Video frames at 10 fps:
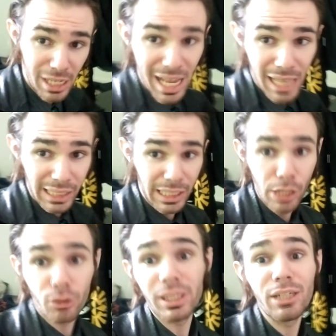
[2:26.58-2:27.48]

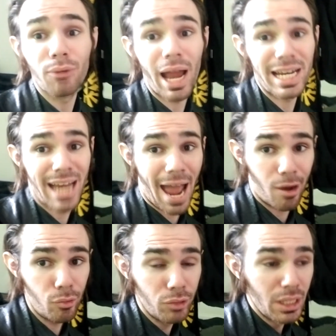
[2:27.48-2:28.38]
literally right
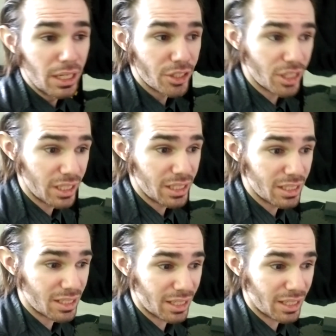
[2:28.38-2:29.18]
now. She's